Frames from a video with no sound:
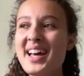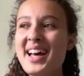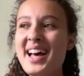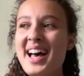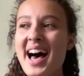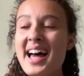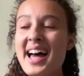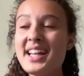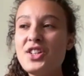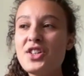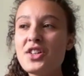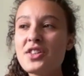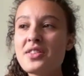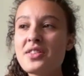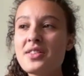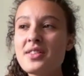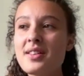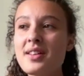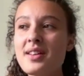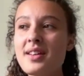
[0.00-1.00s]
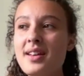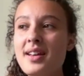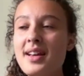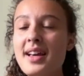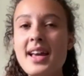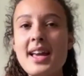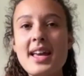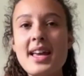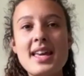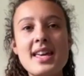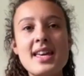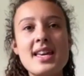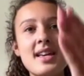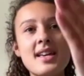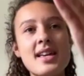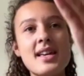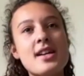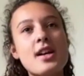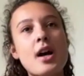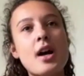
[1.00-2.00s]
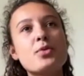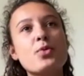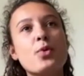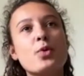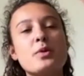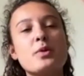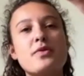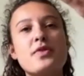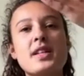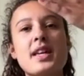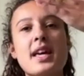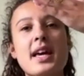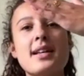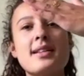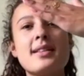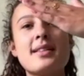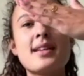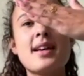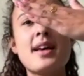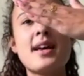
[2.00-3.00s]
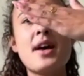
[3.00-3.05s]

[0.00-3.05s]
he comes towards me for the kiss.